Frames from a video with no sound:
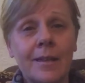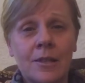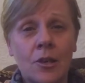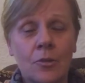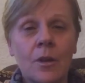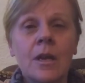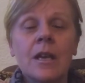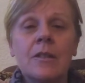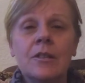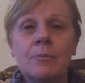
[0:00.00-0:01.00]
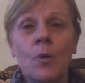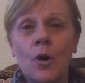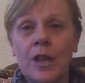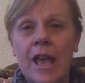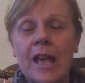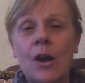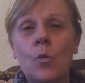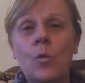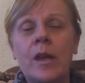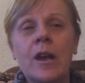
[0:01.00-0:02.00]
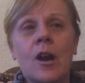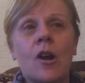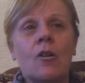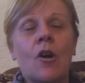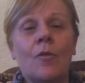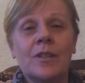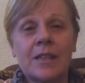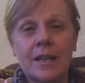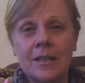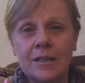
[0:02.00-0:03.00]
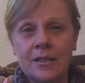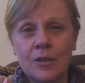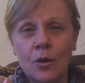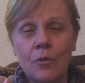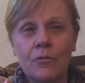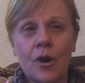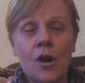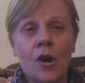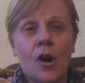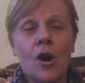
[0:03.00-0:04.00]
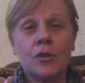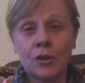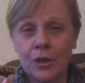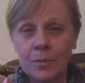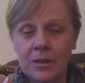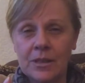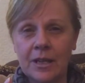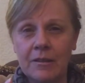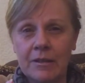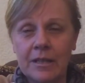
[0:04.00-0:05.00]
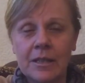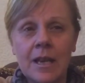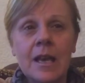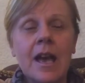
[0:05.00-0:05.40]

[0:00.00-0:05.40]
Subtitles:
So this morning we are on the second of our document series,